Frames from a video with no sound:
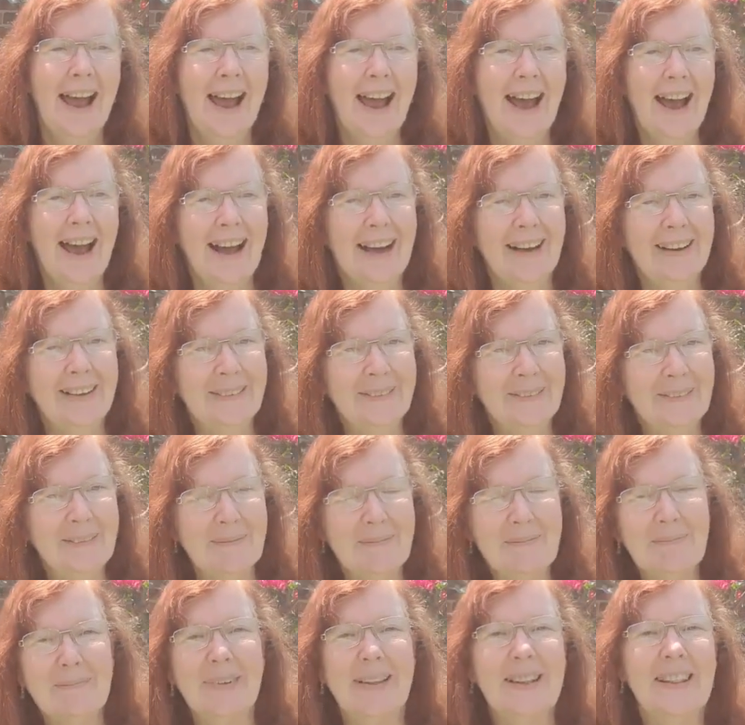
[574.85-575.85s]

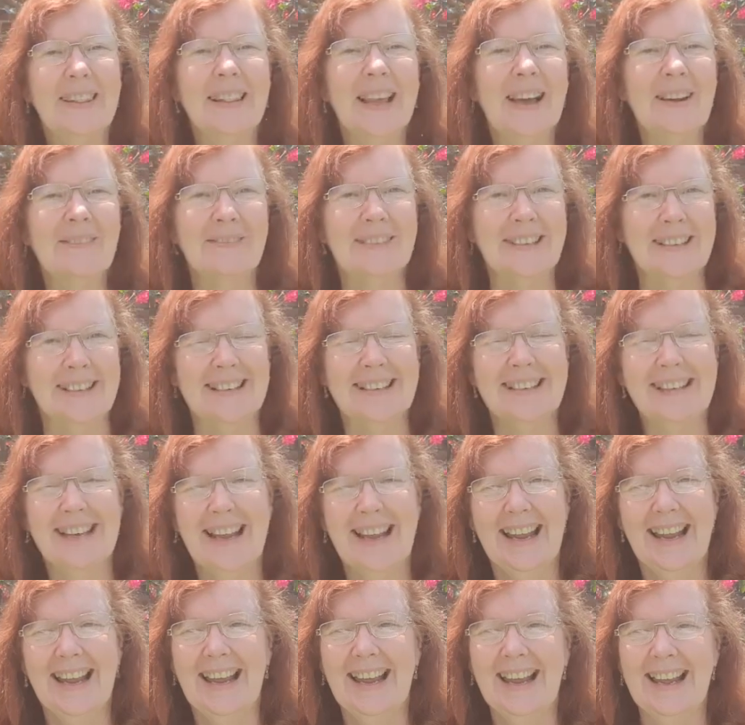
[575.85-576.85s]
Loved it,
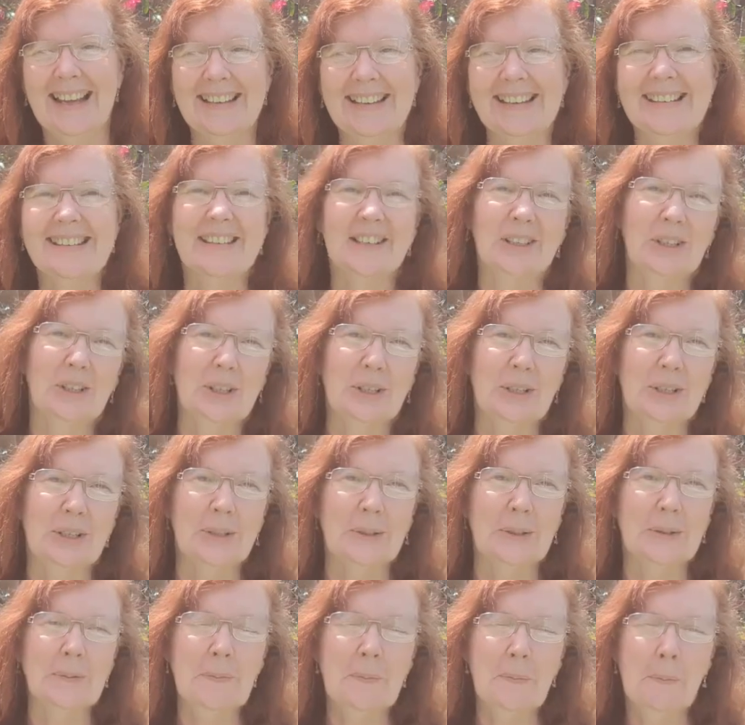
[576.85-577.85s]
and still
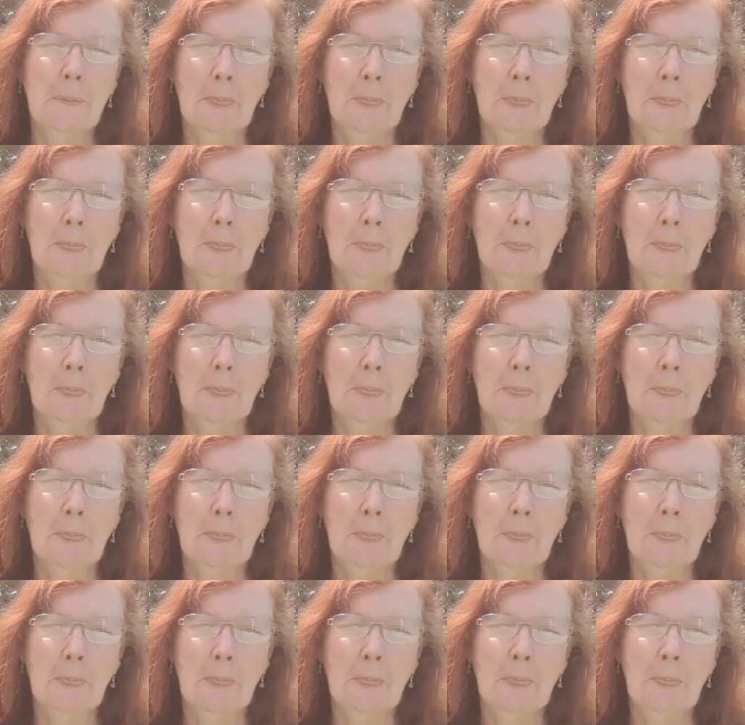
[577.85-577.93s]
do.